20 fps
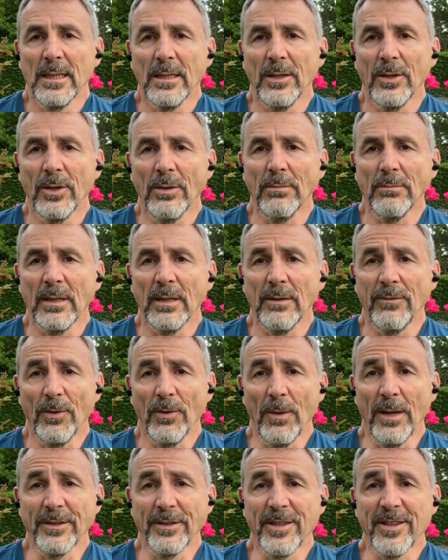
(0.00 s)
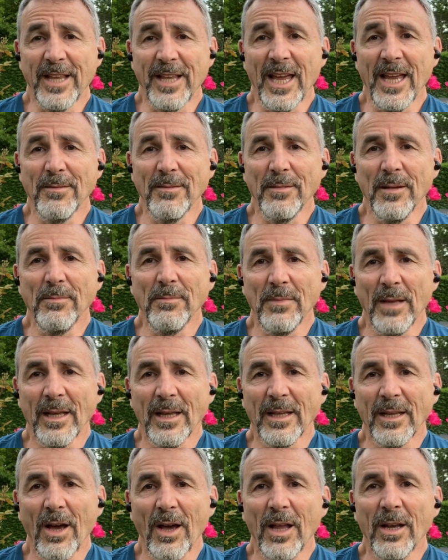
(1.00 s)
if you understand them,
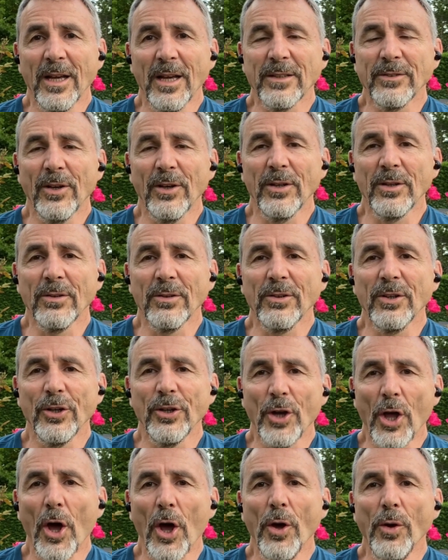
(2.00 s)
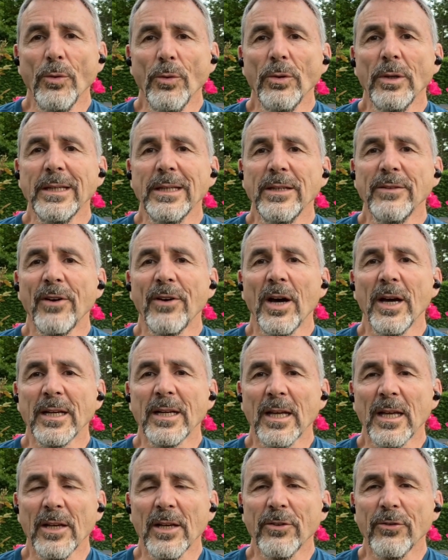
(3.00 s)
like a guy like Donald can only
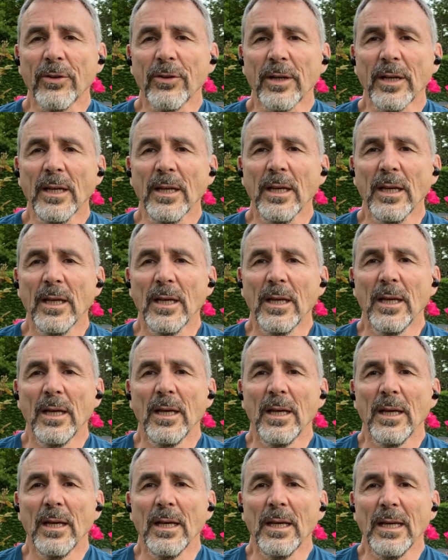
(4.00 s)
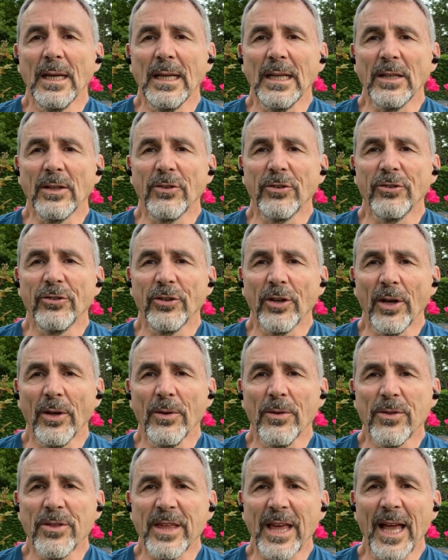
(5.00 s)
divide a country, it
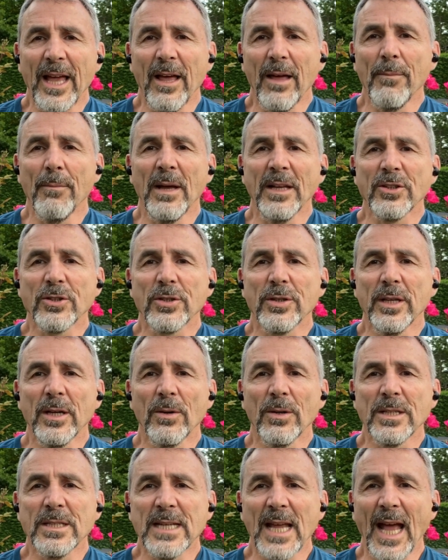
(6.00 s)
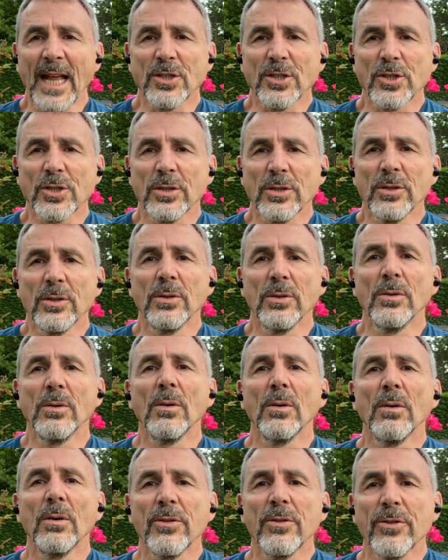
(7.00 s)
shows how much they're attached
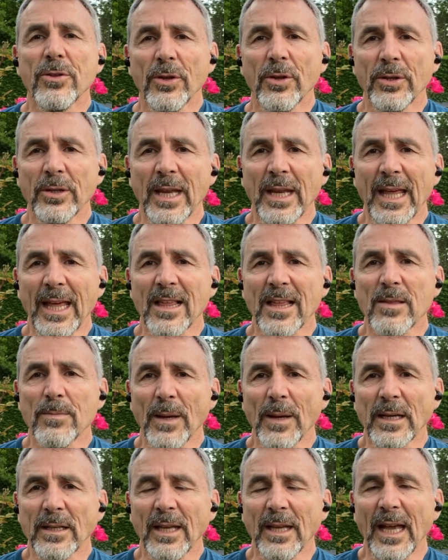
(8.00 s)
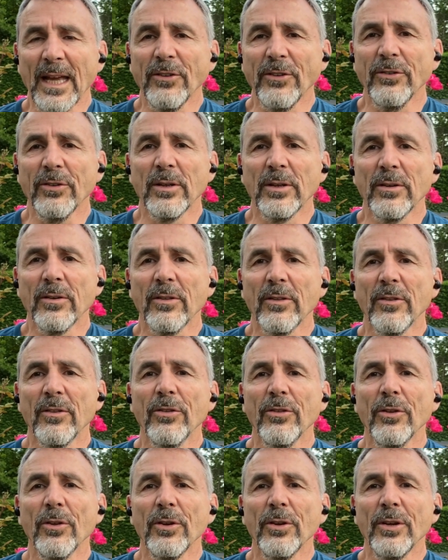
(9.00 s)
to certain expectations
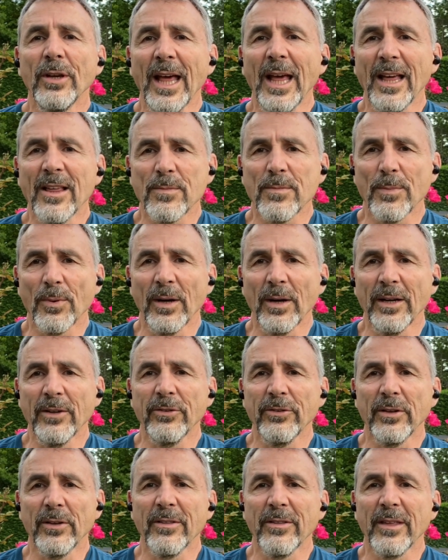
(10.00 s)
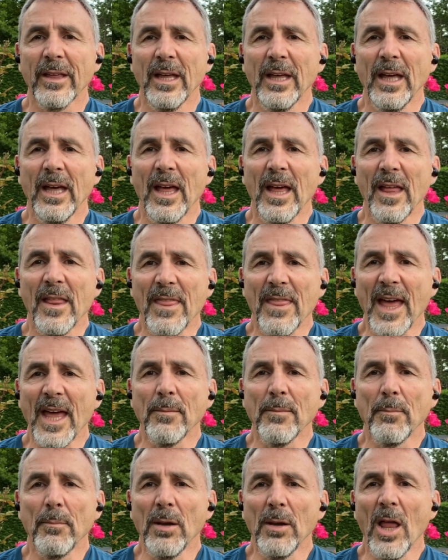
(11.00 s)
and certain aspirations.
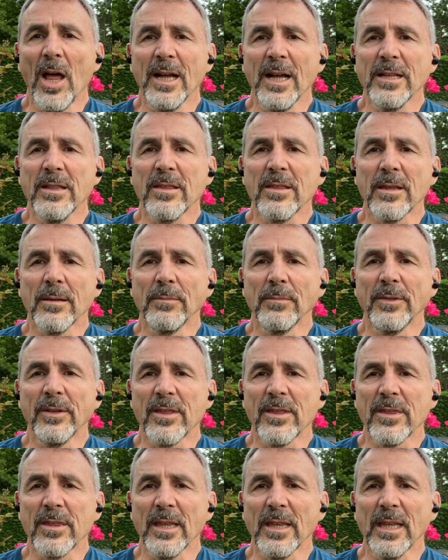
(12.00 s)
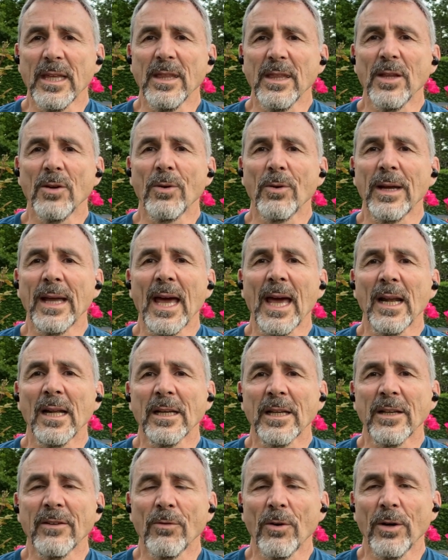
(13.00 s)
That blinds them to see the
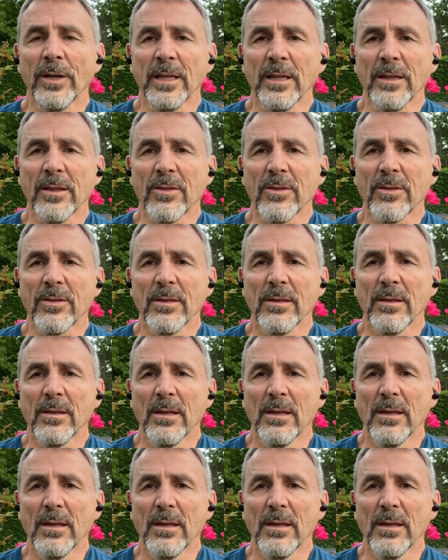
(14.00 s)
reality of what is.